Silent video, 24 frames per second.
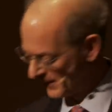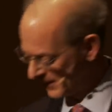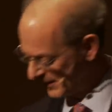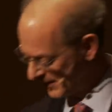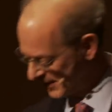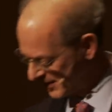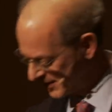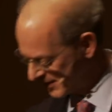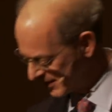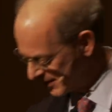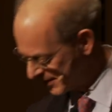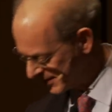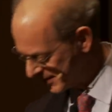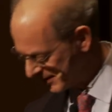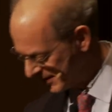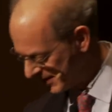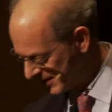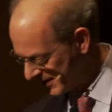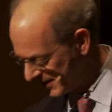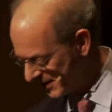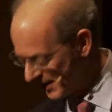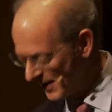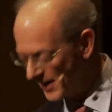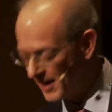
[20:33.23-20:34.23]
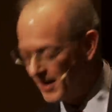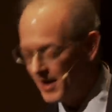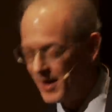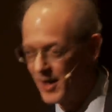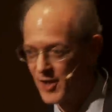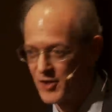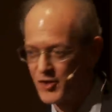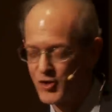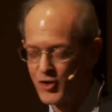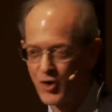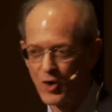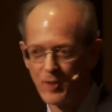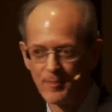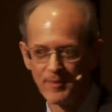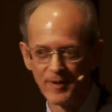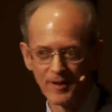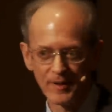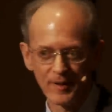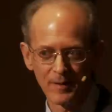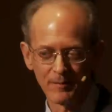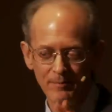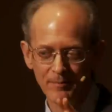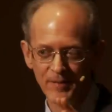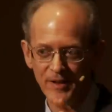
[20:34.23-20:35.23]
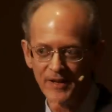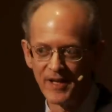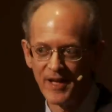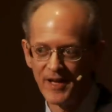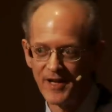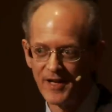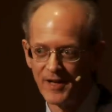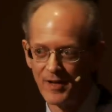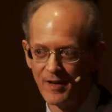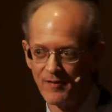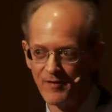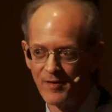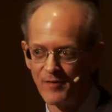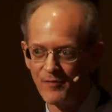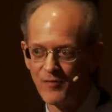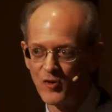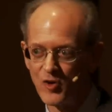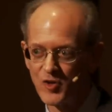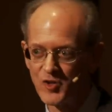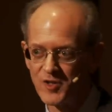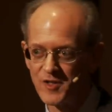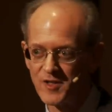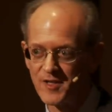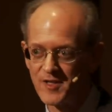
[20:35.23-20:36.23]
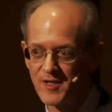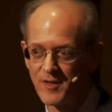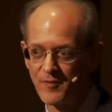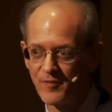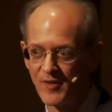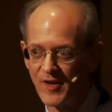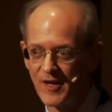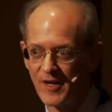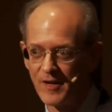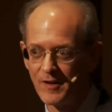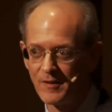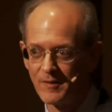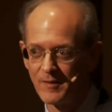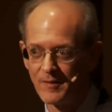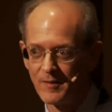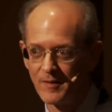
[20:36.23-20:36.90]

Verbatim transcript: This is the acerbic beginning of the first symphony.